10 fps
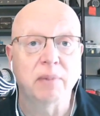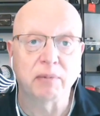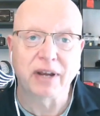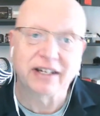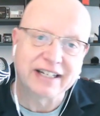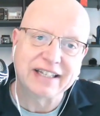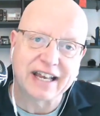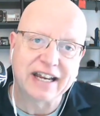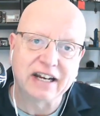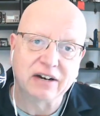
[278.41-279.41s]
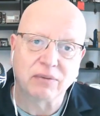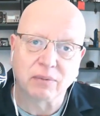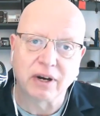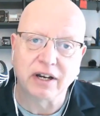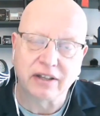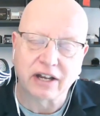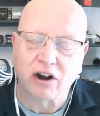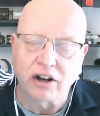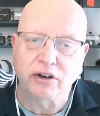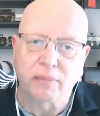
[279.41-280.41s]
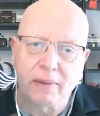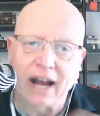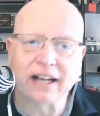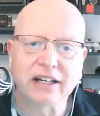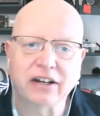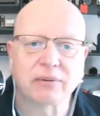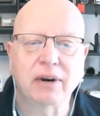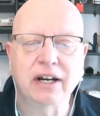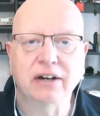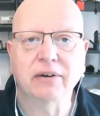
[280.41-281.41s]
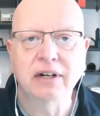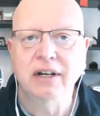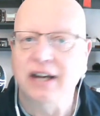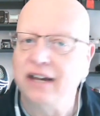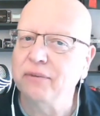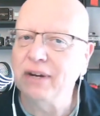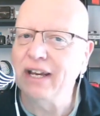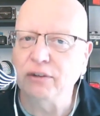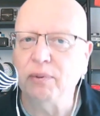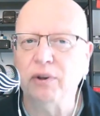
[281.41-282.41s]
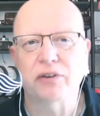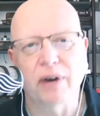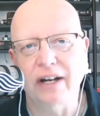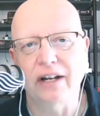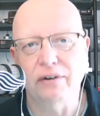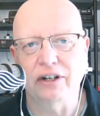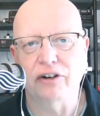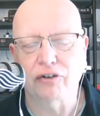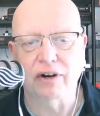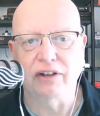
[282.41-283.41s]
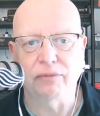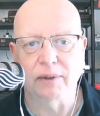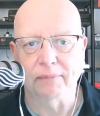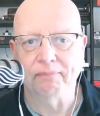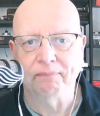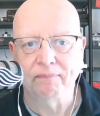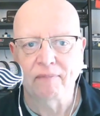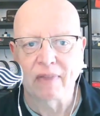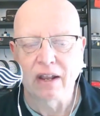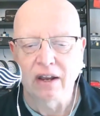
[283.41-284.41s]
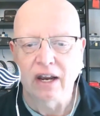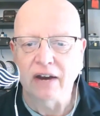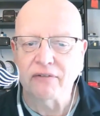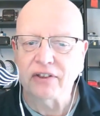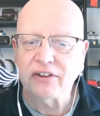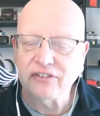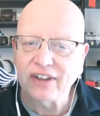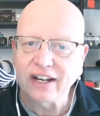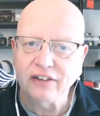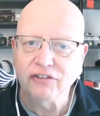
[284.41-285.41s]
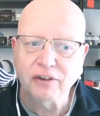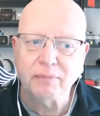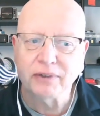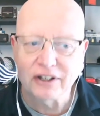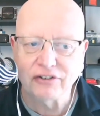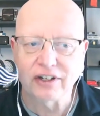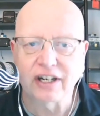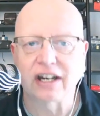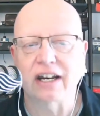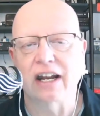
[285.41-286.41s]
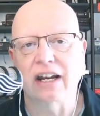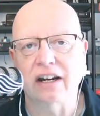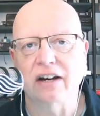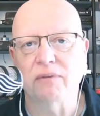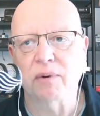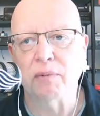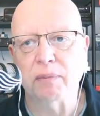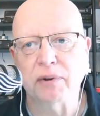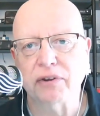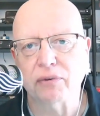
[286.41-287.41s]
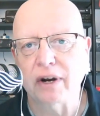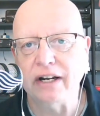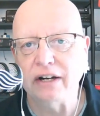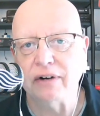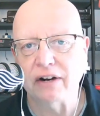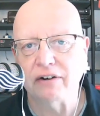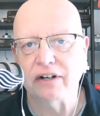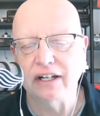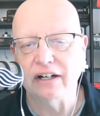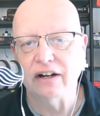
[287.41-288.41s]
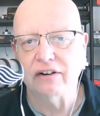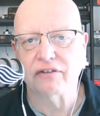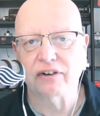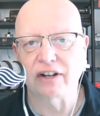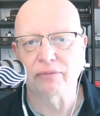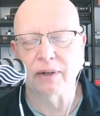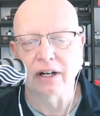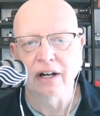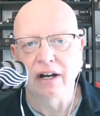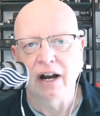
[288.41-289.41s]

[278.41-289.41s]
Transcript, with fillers: but we had to get that eight, that audio back into the radio, and then we had to put the radio into transmit. And for the sake of simplicity today, when we put the radio in, out, in and out of transmit,